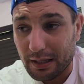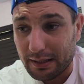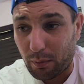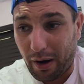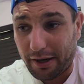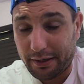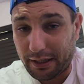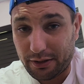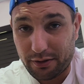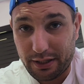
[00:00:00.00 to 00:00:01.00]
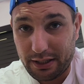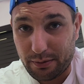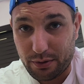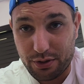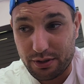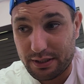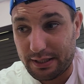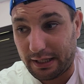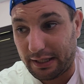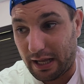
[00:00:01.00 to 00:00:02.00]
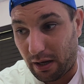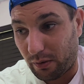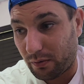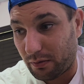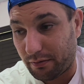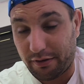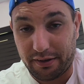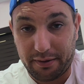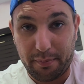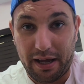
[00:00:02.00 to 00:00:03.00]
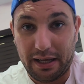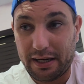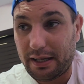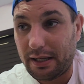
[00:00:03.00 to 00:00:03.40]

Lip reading: the wiring underneath was just sticking out very bad.